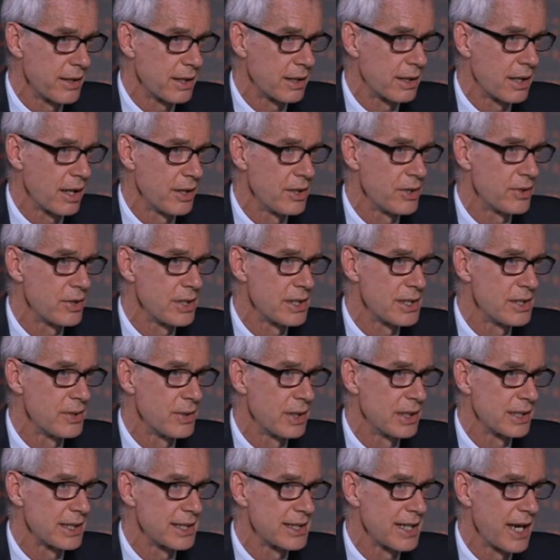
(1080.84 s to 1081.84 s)
Other countries
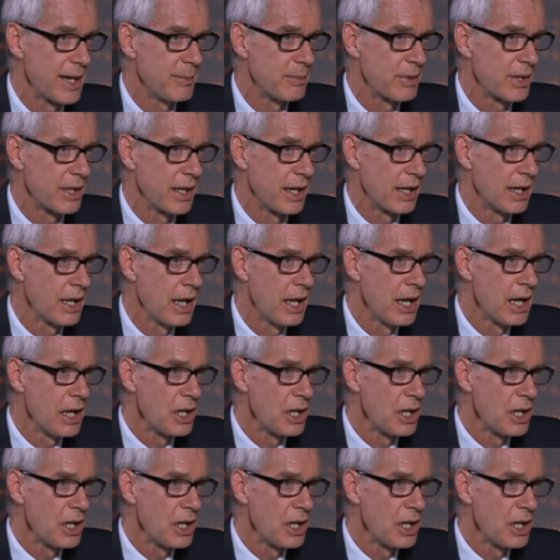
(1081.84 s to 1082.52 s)
doing the same thing.